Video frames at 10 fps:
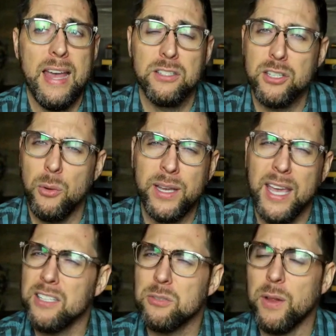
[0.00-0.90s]
And so we
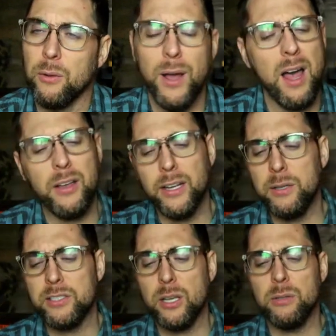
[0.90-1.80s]
can't just be like, well, you
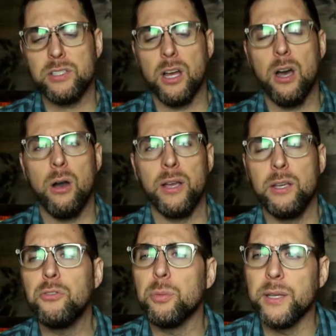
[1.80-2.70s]
know, he's so-and-so,
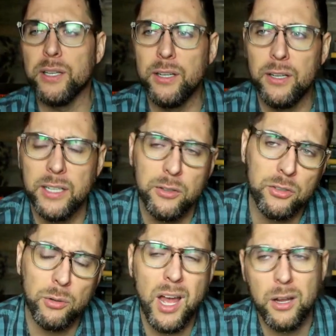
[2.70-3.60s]
he used to be good, he
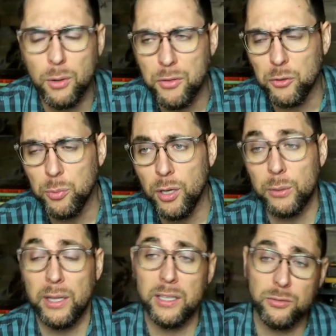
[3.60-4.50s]
used to write, he wrote this
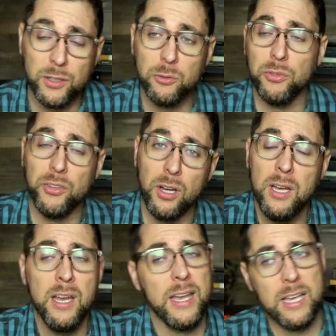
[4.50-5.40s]
book, well, he's friends with
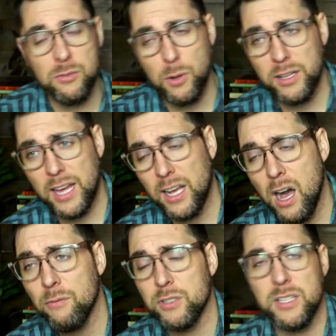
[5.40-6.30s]
some, he spoke at that
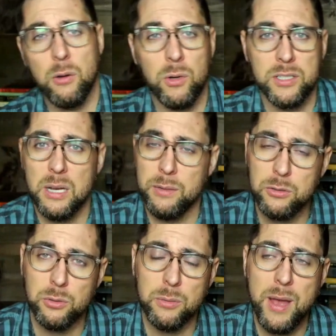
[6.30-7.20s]
conference that one time and
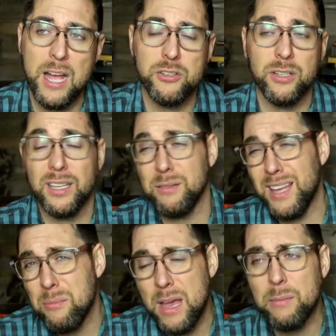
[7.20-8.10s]
it was really passionate. Like,
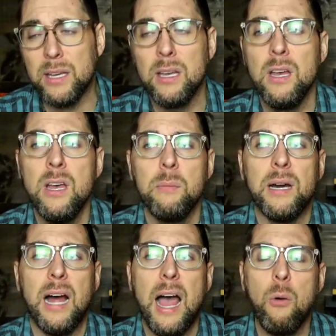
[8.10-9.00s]
yeah, maybe,
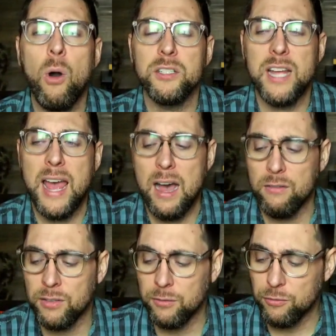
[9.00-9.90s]
but I want to
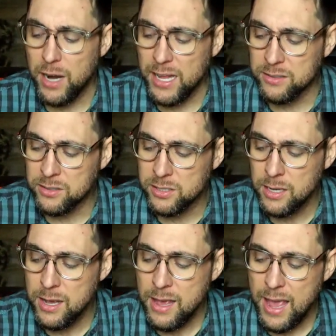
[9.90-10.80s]
have
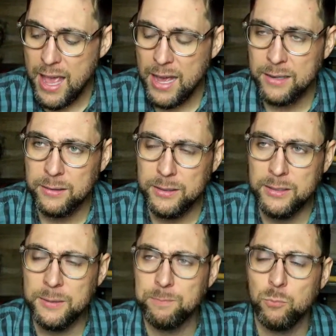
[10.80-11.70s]
friends, and
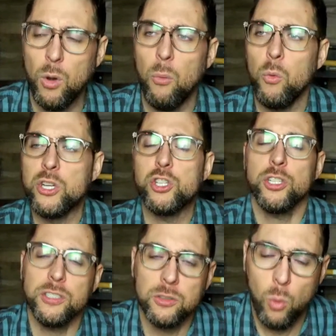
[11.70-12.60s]
what we
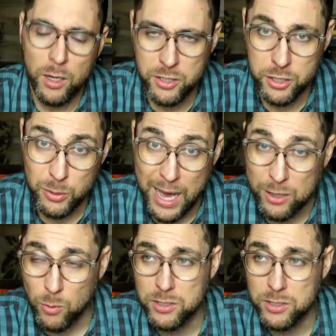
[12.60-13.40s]
shouldn't want to do, I